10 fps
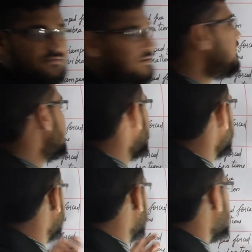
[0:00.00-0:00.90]
free
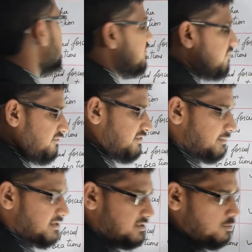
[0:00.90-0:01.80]
vibration, damped free
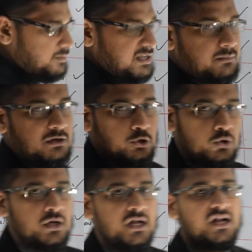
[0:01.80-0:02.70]
vibration. You will be able
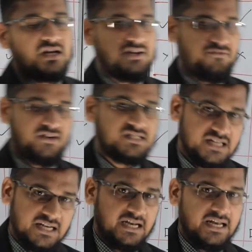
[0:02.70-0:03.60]
to
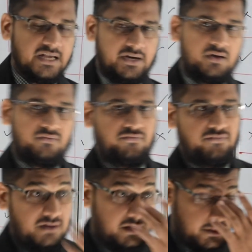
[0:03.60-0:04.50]
differentiate any kind of
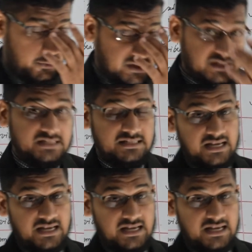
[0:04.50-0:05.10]
questions they